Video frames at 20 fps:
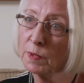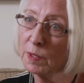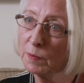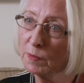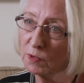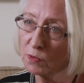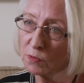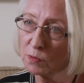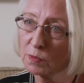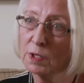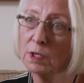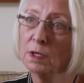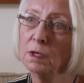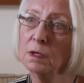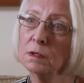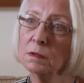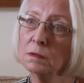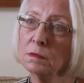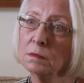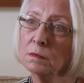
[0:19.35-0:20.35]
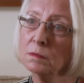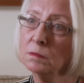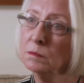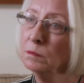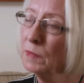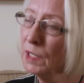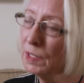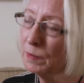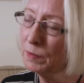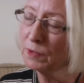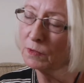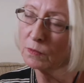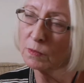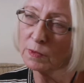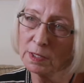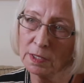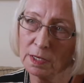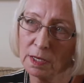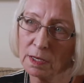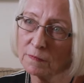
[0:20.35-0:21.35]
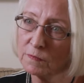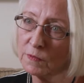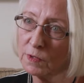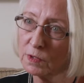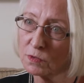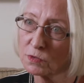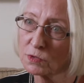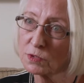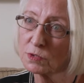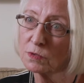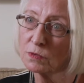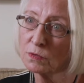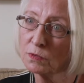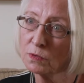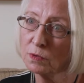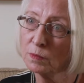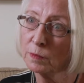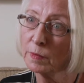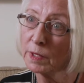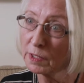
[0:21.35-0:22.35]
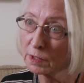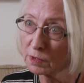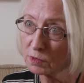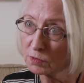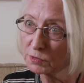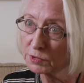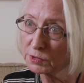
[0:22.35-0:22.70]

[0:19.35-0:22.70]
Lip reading: maybe 3.5 years through medical